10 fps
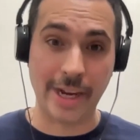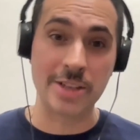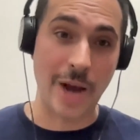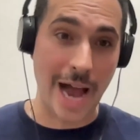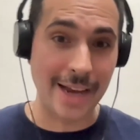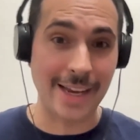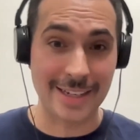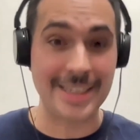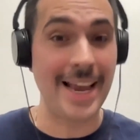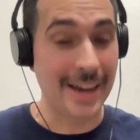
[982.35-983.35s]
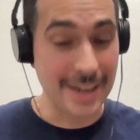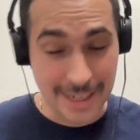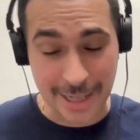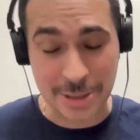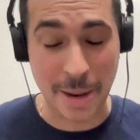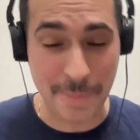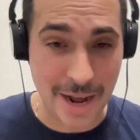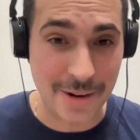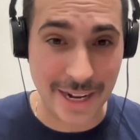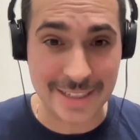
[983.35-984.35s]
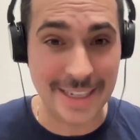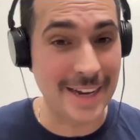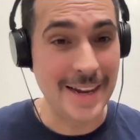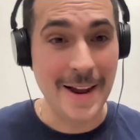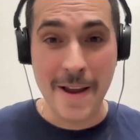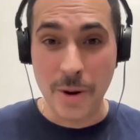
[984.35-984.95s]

So Oculus, it's coming out next year.